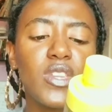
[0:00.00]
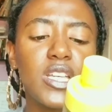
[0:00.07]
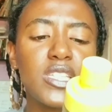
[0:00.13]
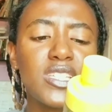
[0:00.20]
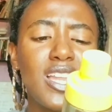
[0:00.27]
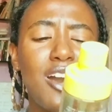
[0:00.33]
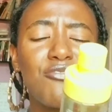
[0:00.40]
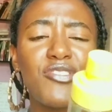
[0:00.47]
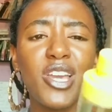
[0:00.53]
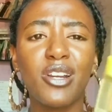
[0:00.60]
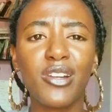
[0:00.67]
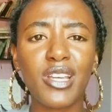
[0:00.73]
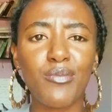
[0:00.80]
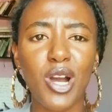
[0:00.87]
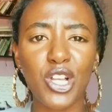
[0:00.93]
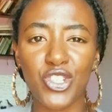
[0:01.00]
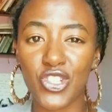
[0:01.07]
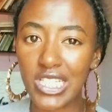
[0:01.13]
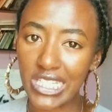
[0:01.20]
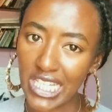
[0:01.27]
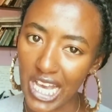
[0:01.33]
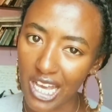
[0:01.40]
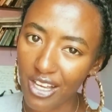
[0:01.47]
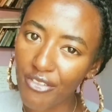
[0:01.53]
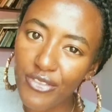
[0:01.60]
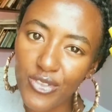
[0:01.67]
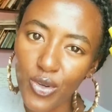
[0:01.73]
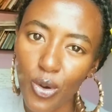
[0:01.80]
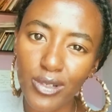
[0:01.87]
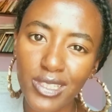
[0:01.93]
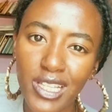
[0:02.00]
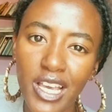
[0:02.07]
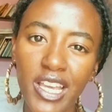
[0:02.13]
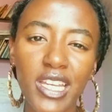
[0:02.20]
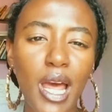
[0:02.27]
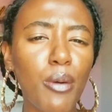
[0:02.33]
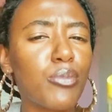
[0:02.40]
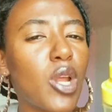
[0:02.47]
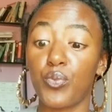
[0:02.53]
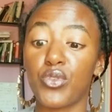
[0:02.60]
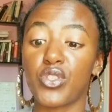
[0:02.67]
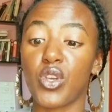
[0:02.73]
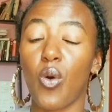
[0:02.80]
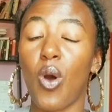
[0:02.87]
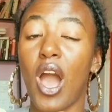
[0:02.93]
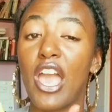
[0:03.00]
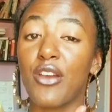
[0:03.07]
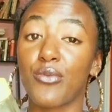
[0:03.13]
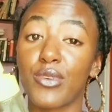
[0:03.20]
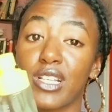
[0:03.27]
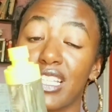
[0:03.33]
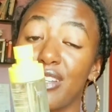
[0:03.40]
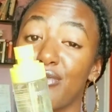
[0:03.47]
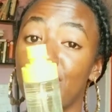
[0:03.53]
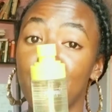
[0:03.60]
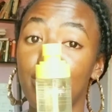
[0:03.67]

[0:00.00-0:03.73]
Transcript: It's not very much loved online, so I really